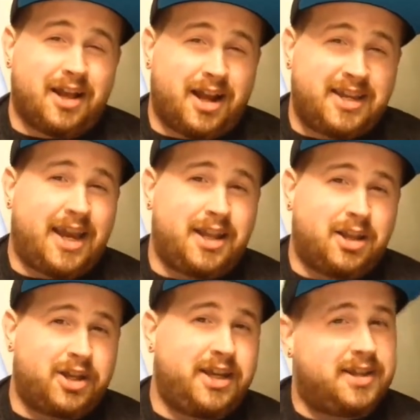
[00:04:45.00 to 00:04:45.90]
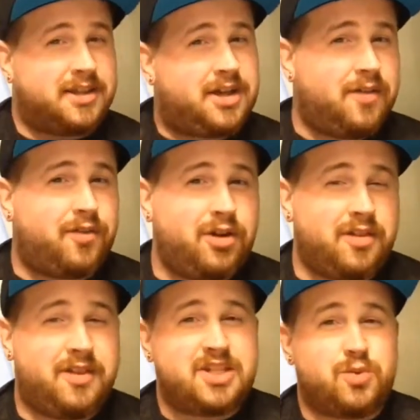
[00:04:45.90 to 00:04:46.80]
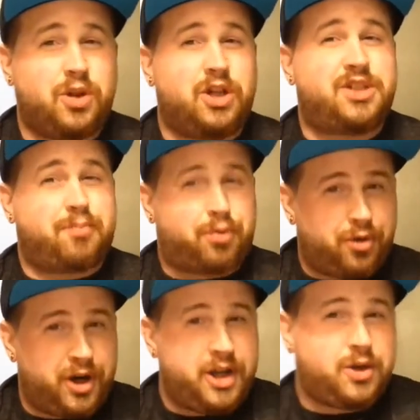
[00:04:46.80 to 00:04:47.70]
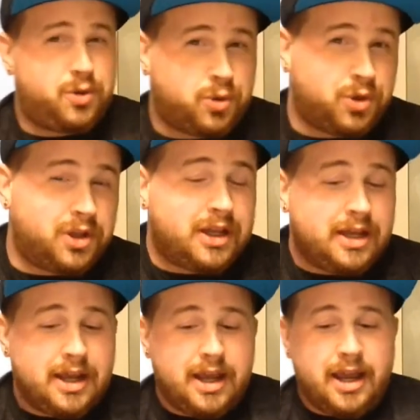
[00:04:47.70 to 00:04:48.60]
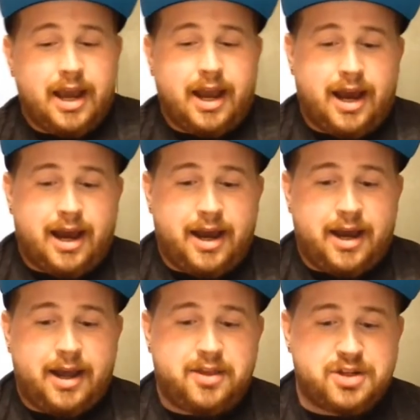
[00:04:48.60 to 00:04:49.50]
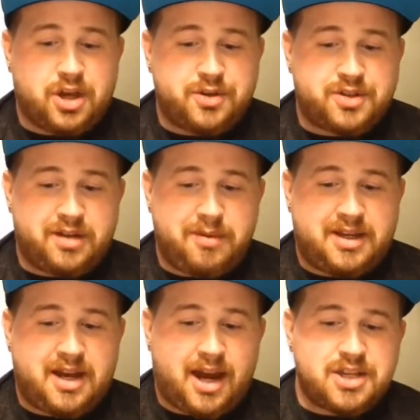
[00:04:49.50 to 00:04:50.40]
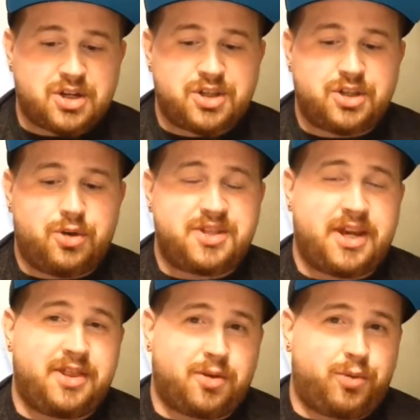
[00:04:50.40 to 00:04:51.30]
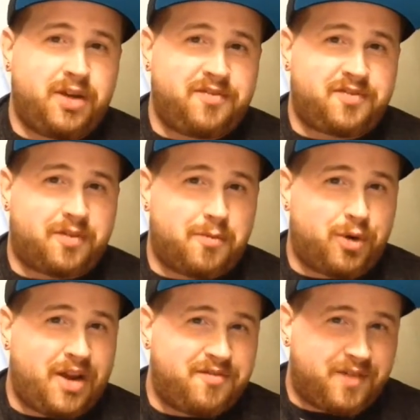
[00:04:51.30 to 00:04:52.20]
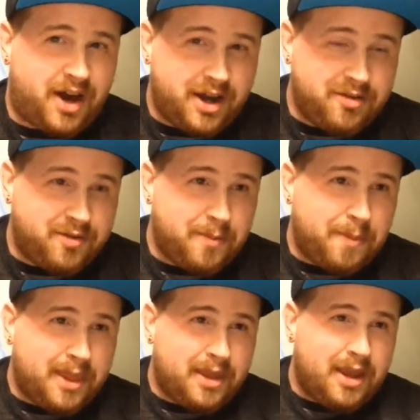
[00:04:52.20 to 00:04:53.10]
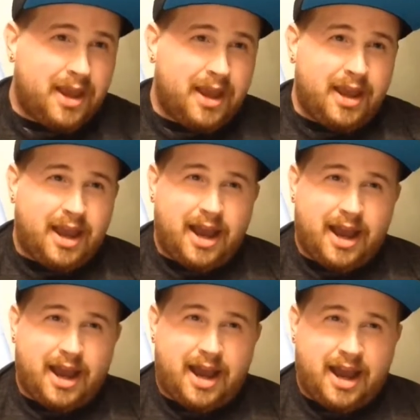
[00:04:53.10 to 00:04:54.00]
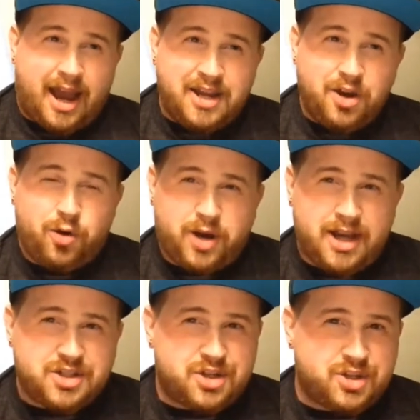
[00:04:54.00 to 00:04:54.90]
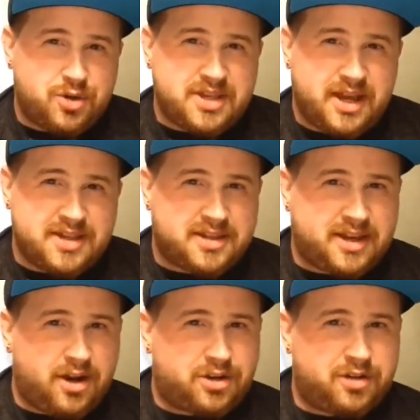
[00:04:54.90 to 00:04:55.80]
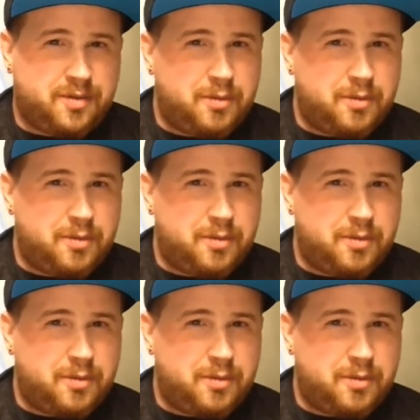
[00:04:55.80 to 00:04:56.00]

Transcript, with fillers: Again, looking at the cover, this one looks pretty cool. There's also going to be Kaiser Soze The Rift from Red 5. I know Kaiser Soze is a character from